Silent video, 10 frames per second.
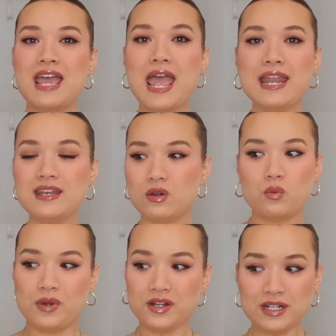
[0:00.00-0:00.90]
And
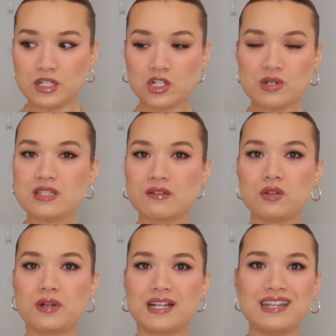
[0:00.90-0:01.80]
wear it under a dress
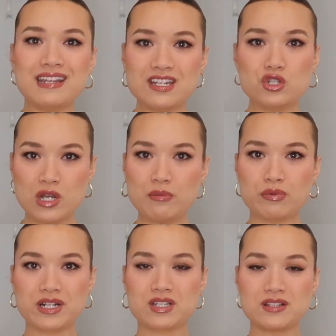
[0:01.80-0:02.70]
if you want. It is
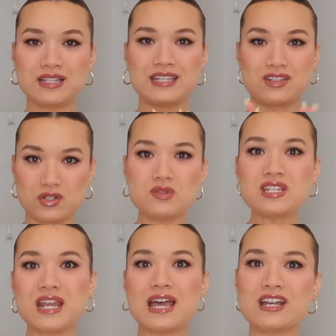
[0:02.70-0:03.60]
shapewear, so like, use
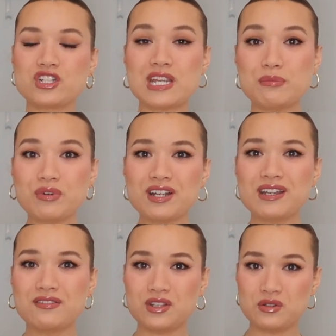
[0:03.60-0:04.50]
it as shapewear
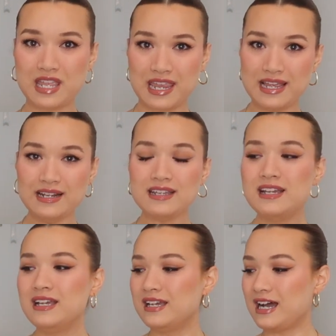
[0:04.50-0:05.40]
if you can.
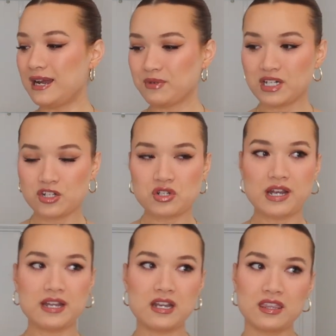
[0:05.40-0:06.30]
I'm gonna
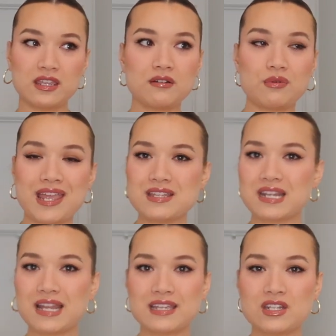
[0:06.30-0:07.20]
try to think of ways
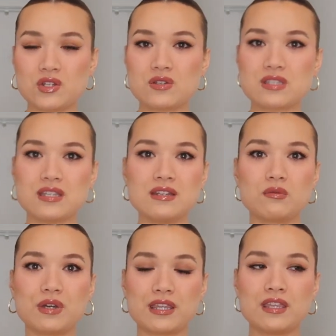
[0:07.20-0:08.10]
that I can use it
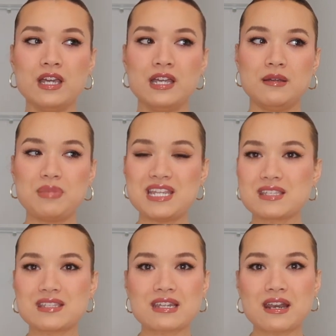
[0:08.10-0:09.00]
with
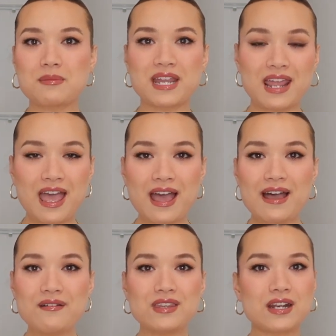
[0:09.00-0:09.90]
pieces that I might
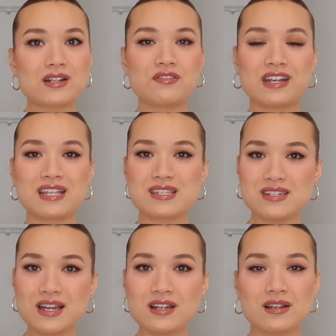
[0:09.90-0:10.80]
have that are fitting
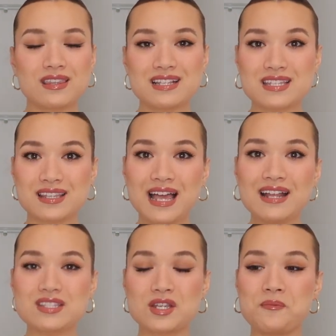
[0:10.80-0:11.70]
snug or things like
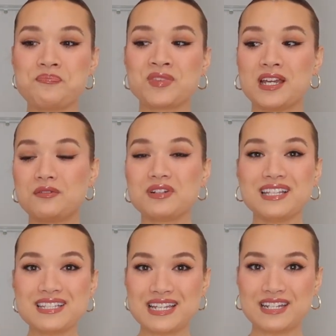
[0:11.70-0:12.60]
that. So I'm
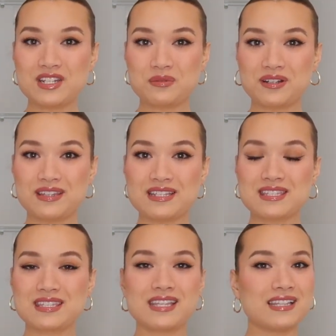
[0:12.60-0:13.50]
really excited to wear
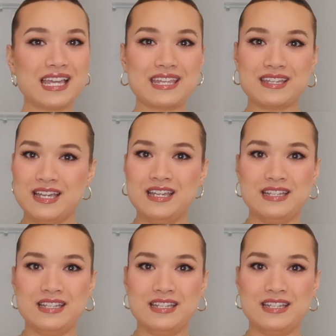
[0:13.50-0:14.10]
this like